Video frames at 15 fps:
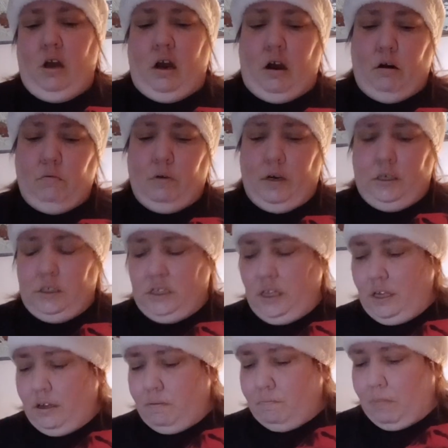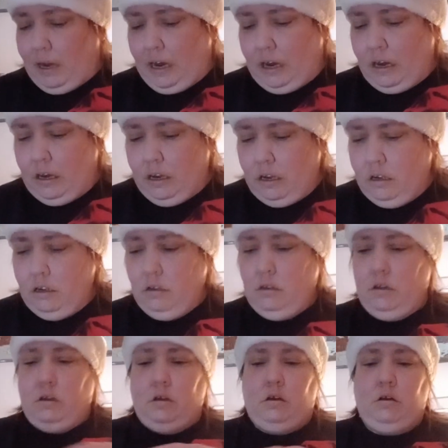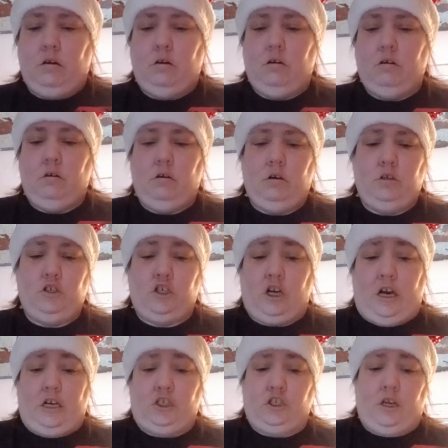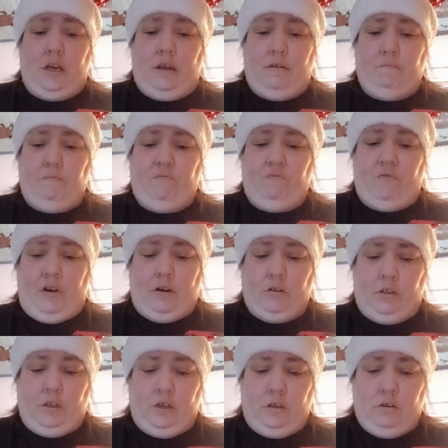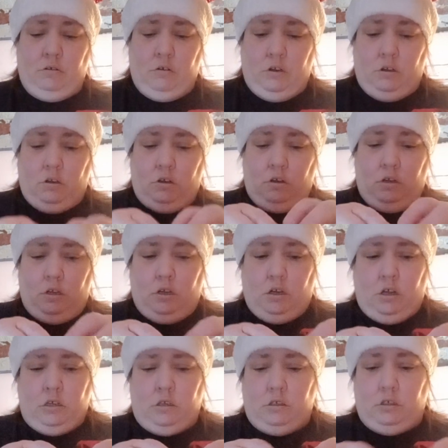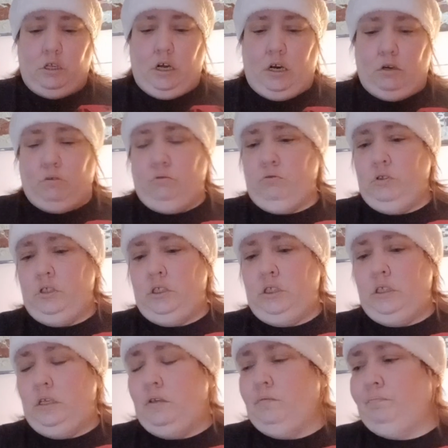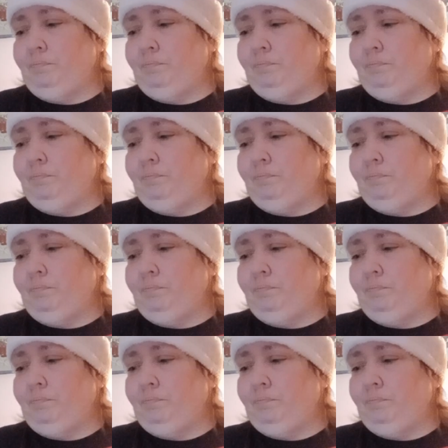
I always keep my trash can fairly close.